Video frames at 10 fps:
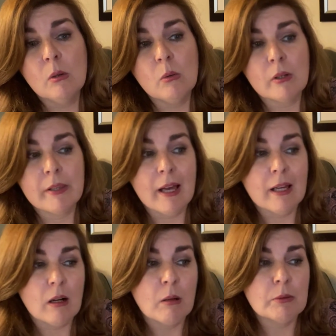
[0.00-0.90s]
or
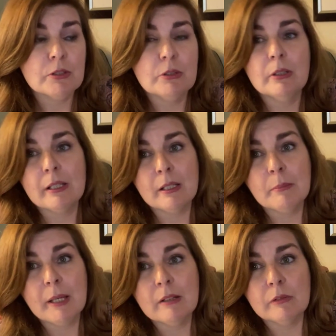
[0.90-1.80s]
that opportunity,
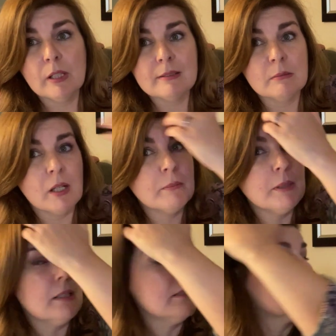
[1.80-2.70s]
painful as it might
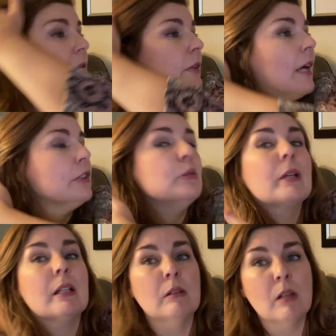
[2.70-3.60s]
be, so that you
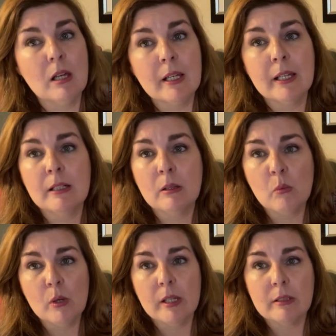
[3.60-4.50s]
can align
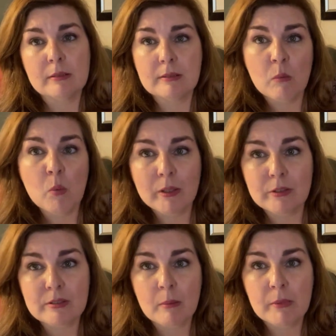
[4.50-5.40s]
with someone
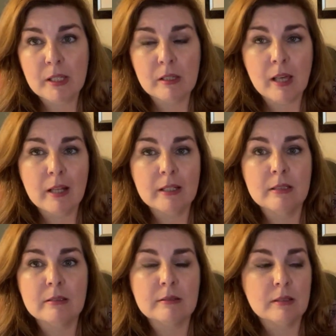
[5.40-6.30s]
or something that
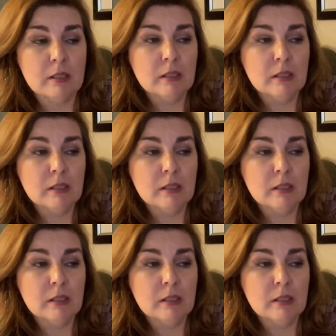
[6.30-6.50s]
is